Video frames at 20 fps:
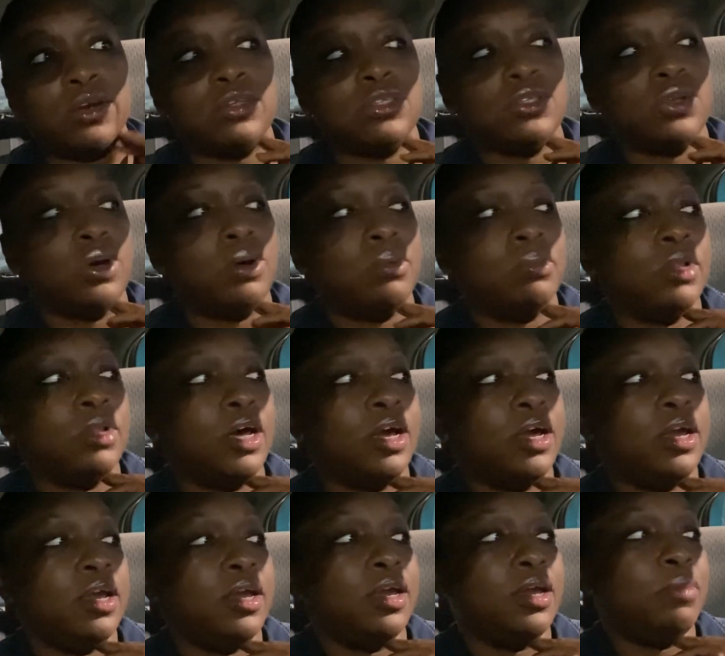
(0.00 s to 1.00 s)
So I'm
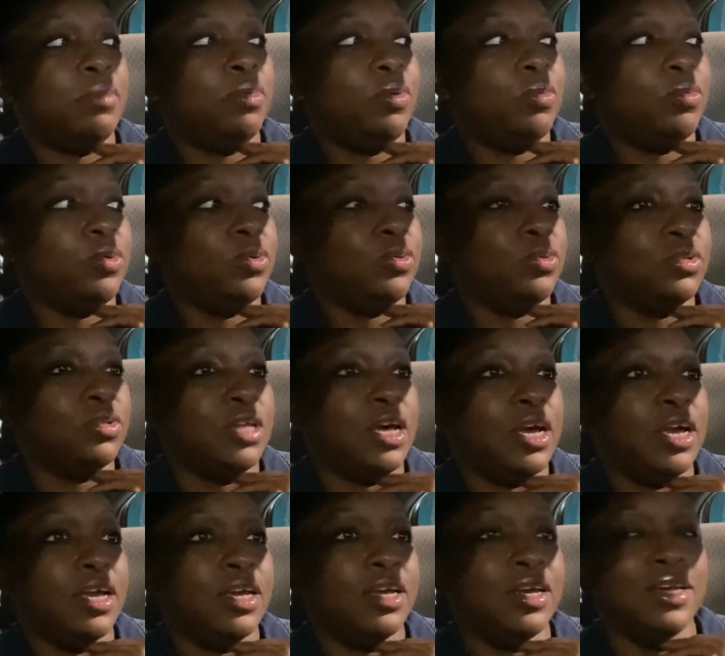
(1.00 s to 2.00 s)
like, boo boo,
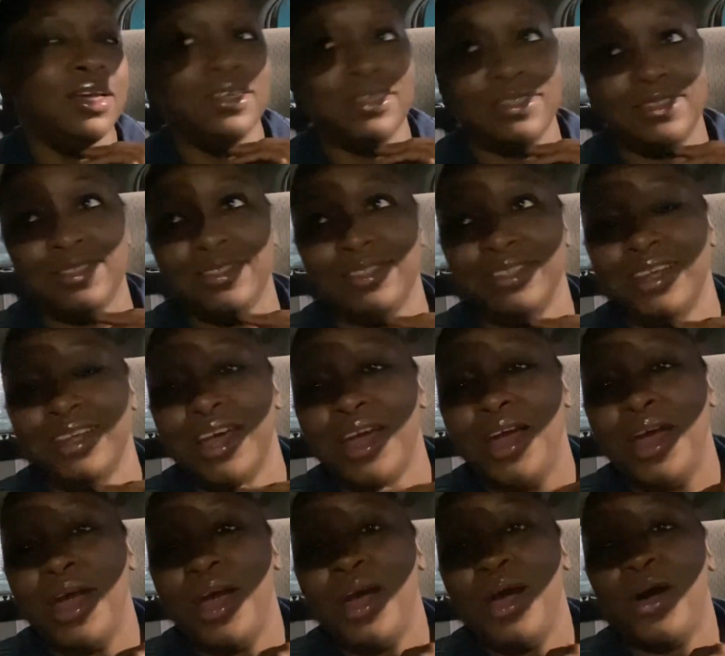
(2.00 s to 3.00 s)
like,
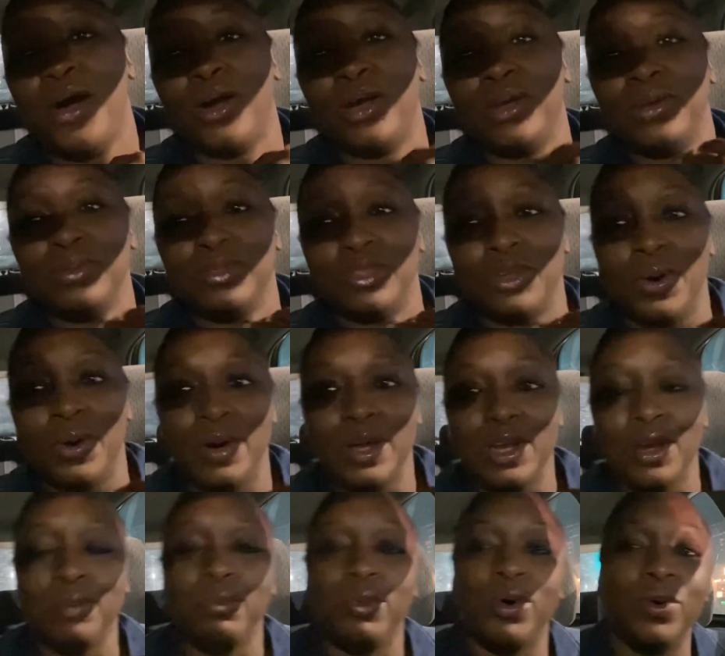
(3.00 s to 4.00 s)
are you throwing
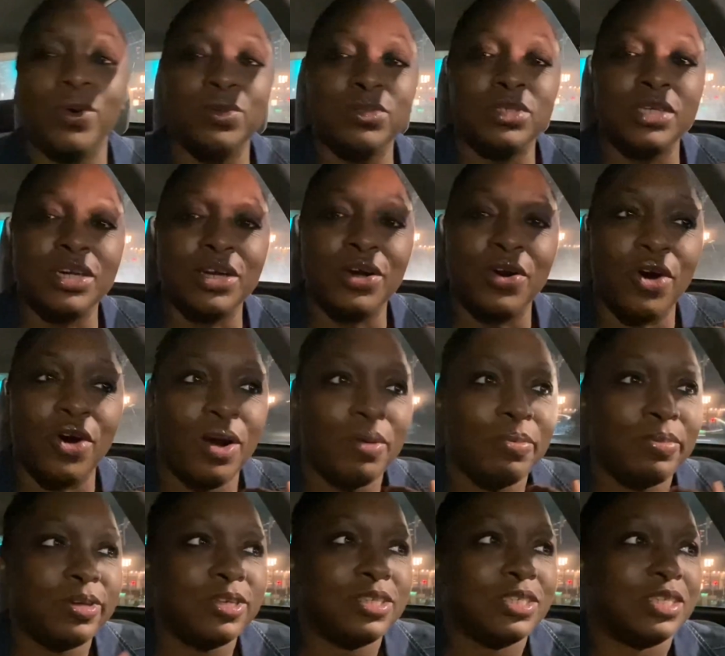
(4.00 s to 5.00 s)
your bowls in the
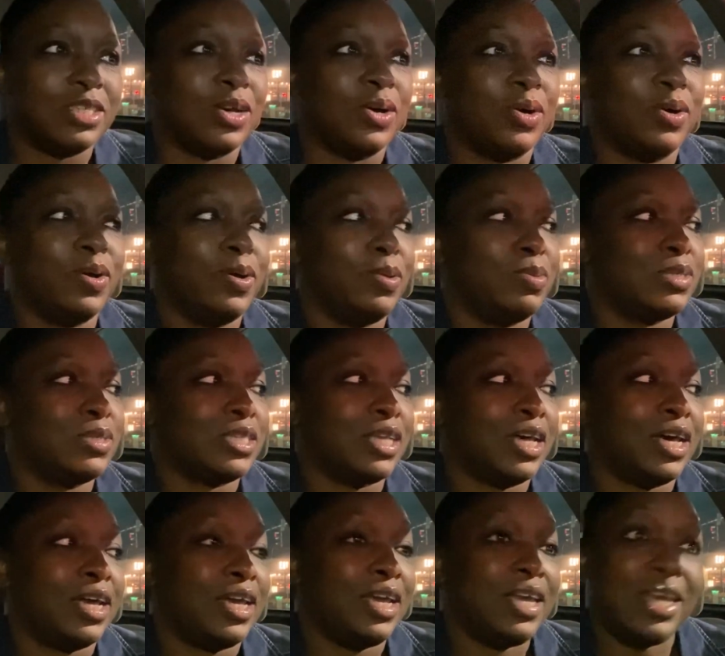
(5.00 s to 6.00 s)
garbage? So he was
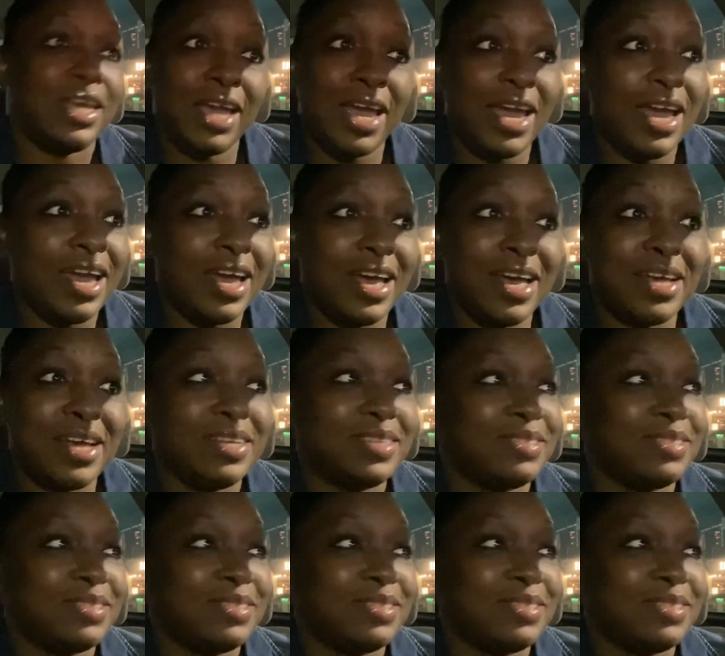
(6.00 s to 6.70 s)
like, yeah.